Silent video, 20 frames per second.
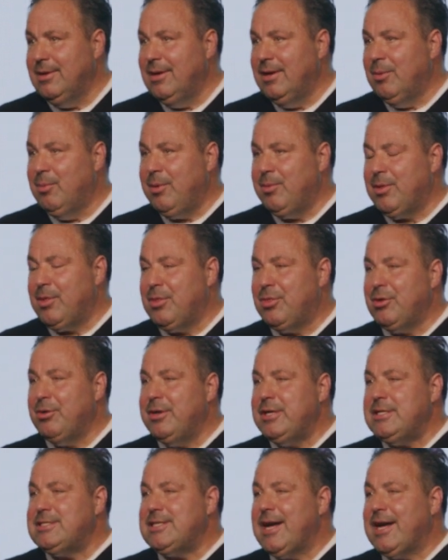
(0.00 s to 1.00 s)
We were the
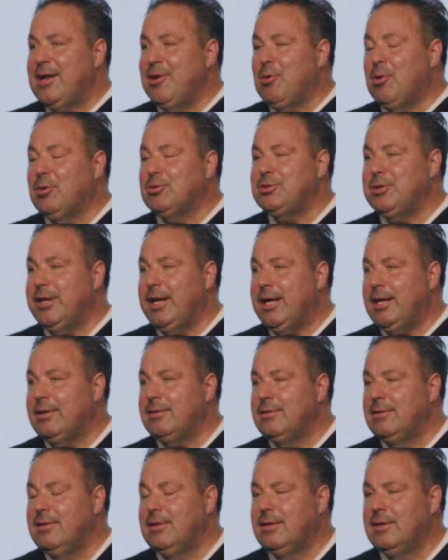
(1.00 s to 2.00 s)
32nd alternate,
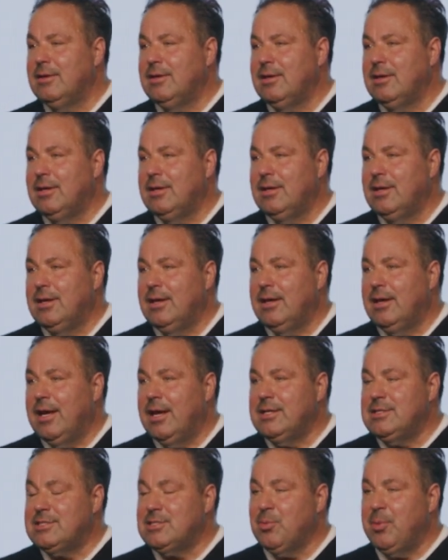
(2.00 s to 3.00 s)

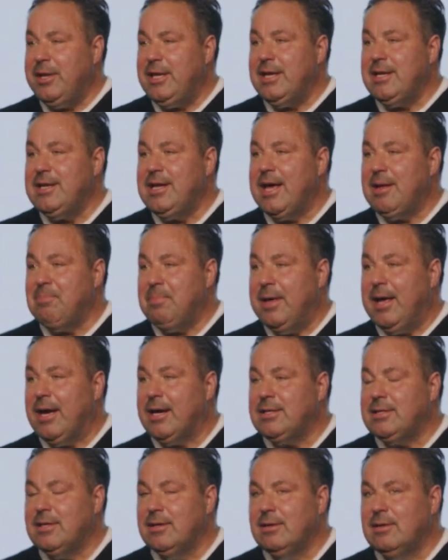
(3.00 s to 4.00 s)
and so we didn't get
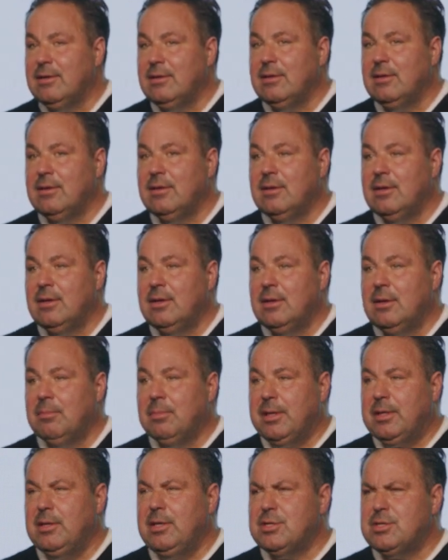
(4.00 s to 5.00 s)
picked.
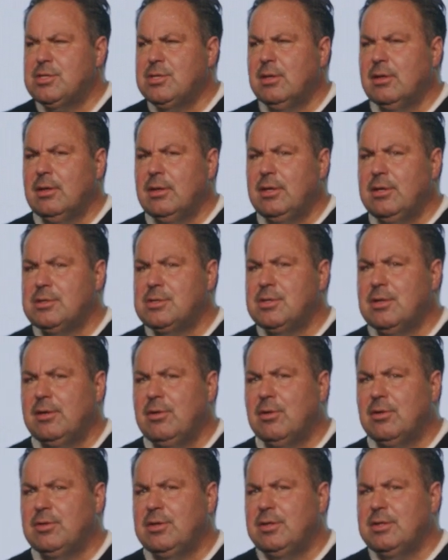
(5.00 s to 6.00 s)
But you're still, you're still an
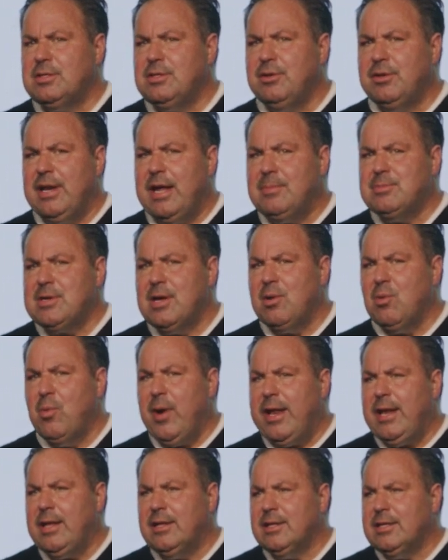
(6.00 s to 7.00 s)
alternate. Your name's on a
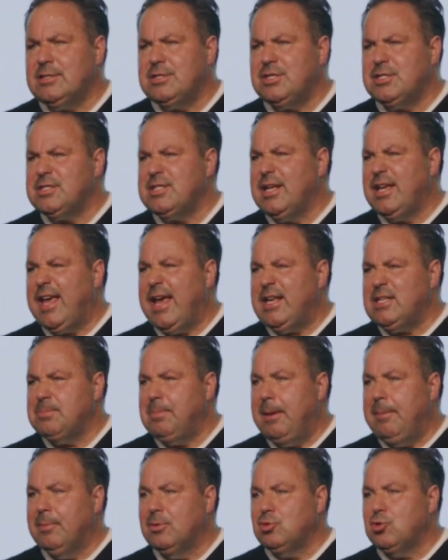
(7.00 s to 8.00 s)
waiting list just in case
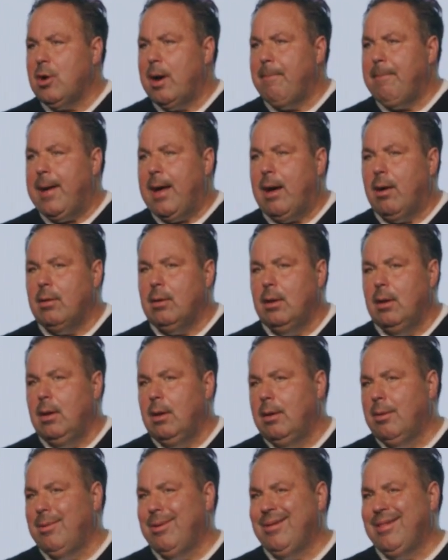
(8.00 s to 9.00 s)
people drop out.
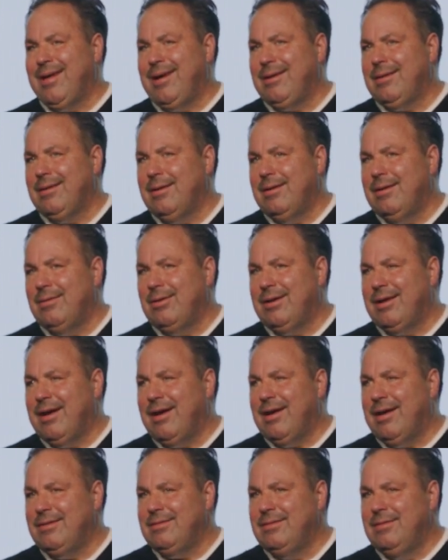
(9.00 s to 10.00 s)
We are like, oh
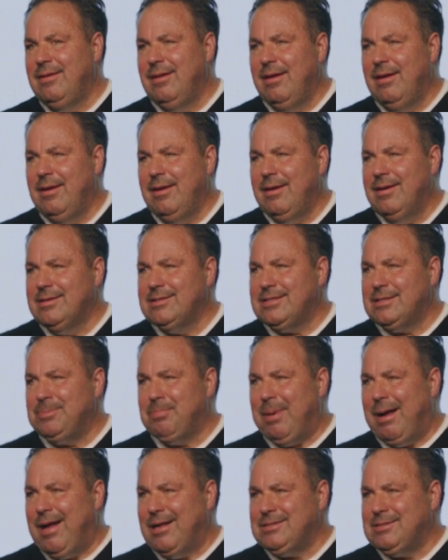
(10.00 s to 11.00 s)
God, is this
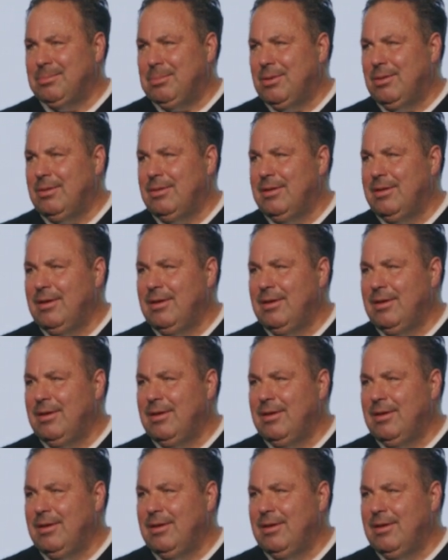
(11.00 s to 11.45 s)
possible?